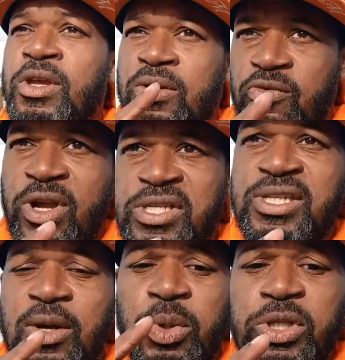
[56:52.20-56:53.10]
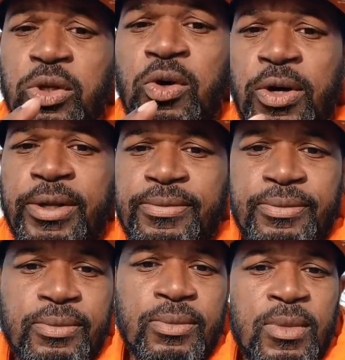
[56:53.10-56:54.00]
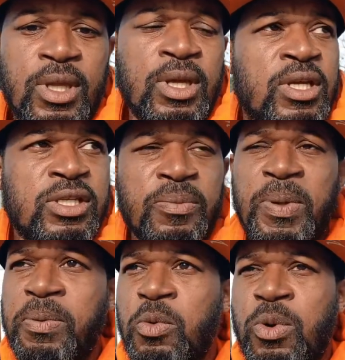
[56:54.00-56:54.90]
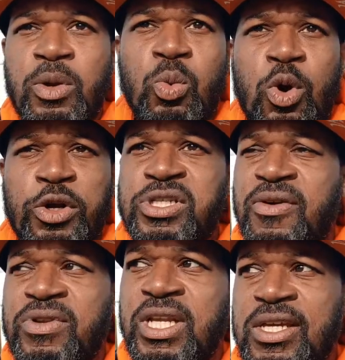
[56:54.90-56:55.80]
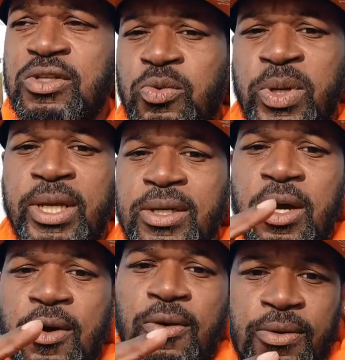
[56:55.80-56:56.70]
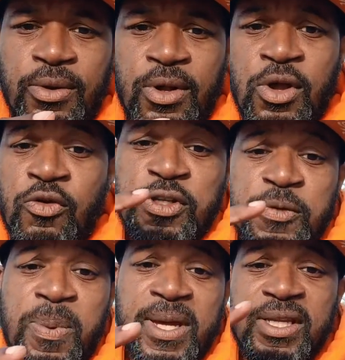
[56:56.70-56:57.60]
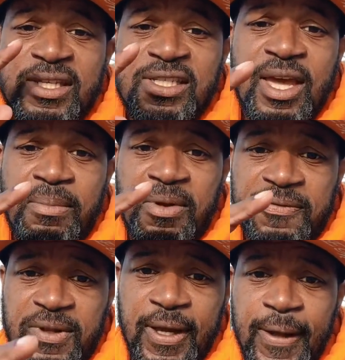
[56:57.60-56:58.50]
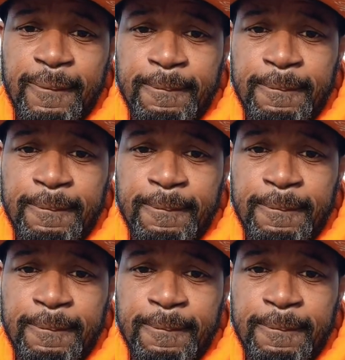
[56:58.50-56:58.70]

Rest day with the Lord. Some people want to work 7 days a week. No. Respect that Sabbath day.